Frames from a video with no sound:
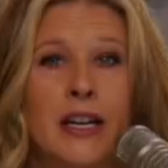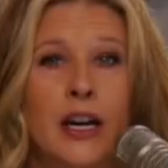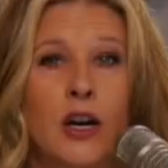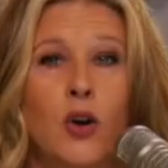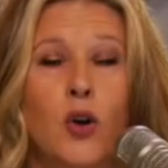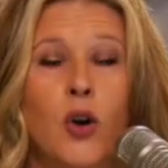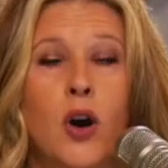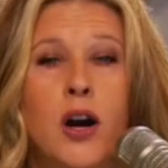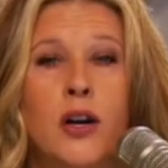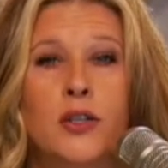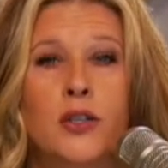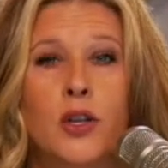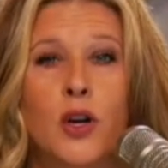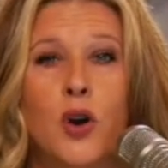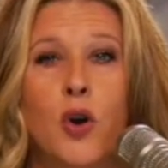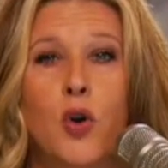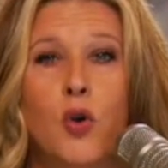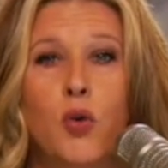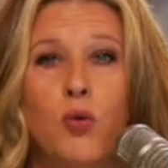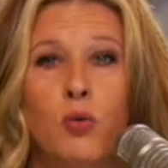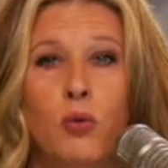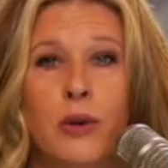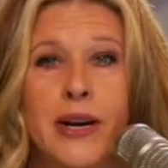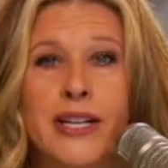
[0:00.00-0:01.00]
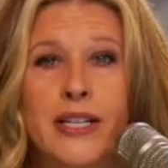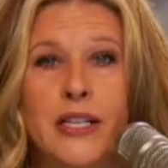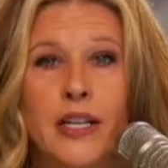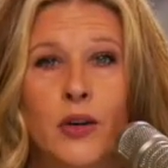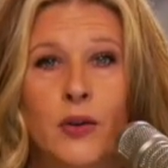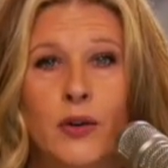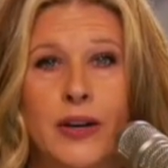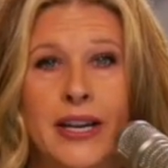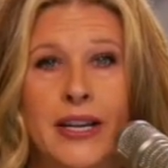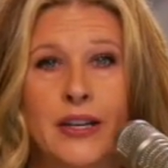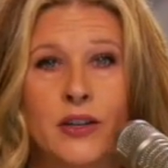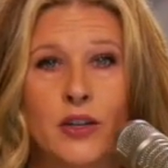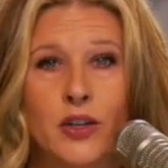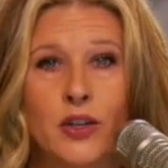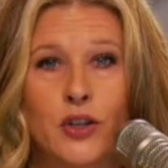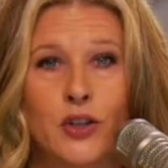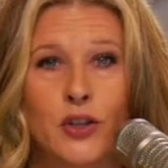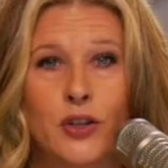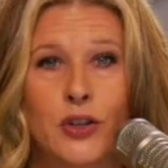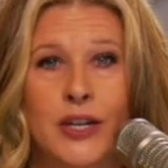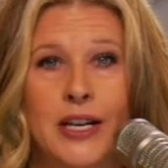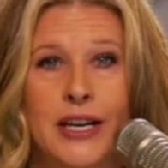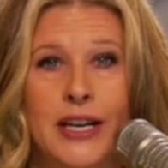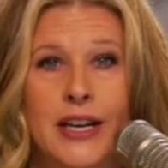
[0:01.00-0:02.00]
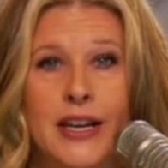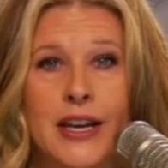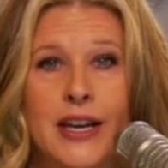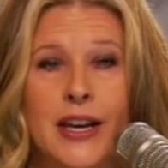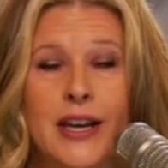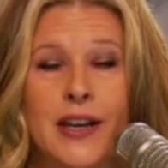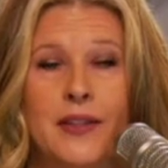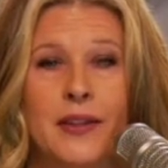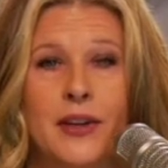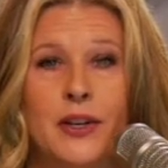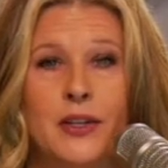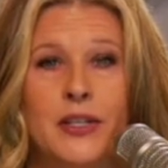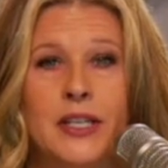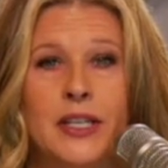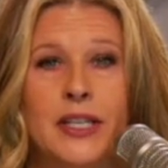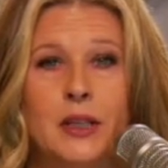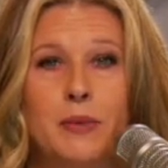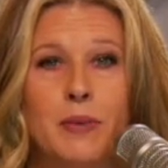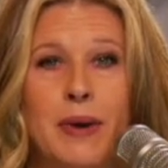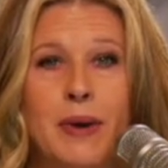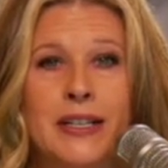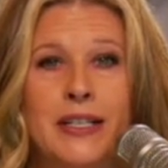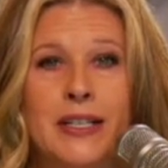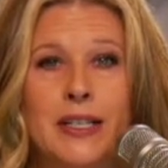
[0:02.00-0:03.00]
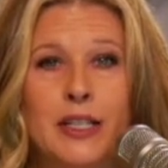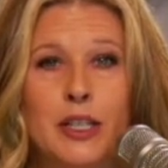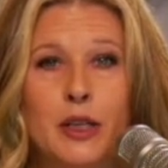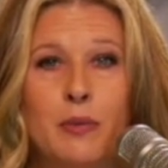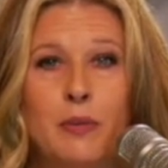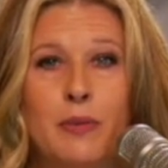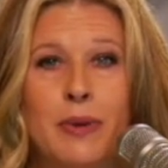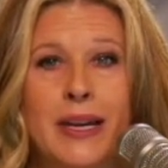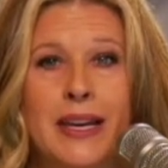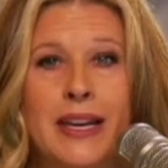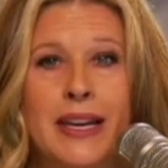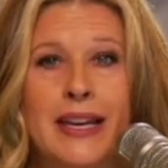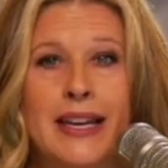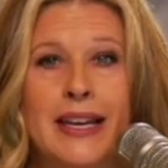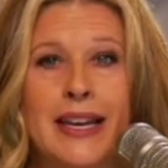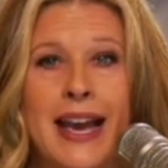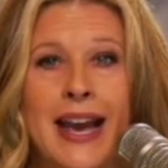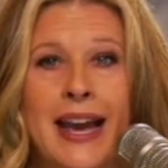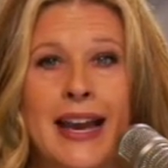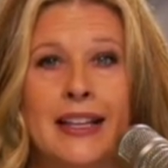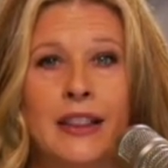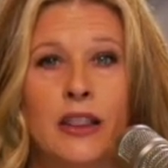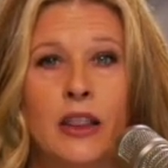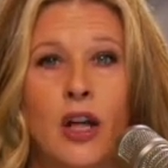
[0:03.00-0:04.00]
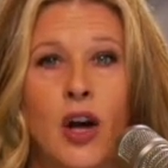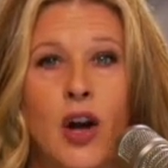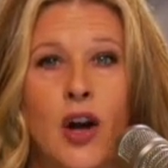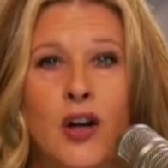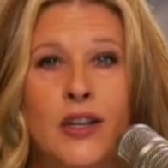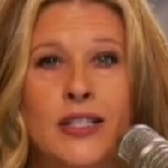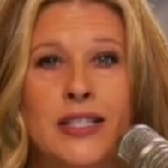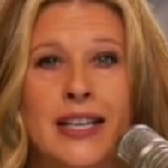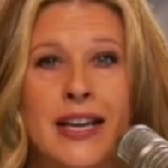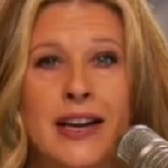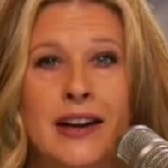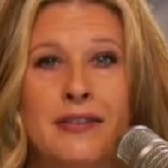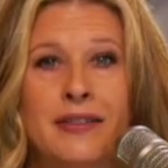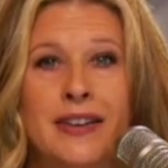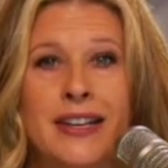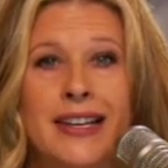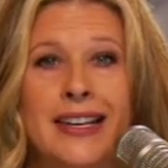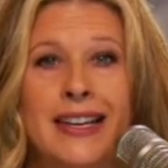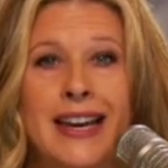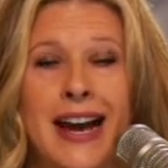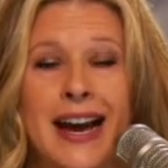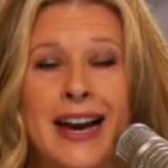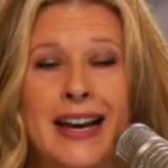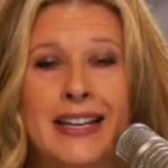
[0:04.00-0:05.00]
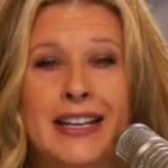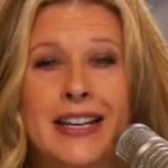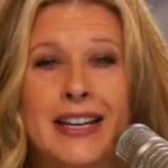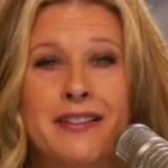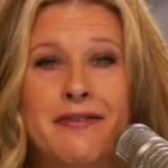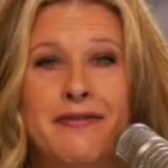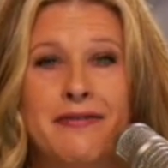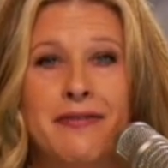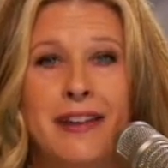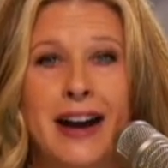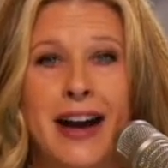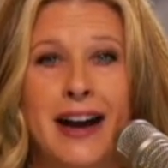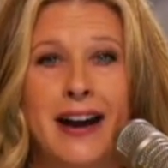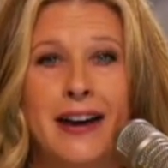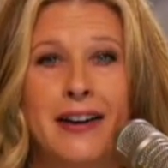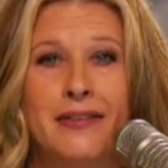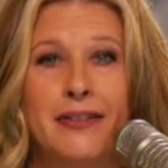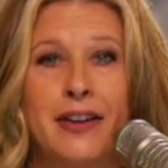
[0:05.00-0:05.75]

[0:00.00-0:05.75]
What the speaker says: across the whole retail industry, there's expected to be a loss of $95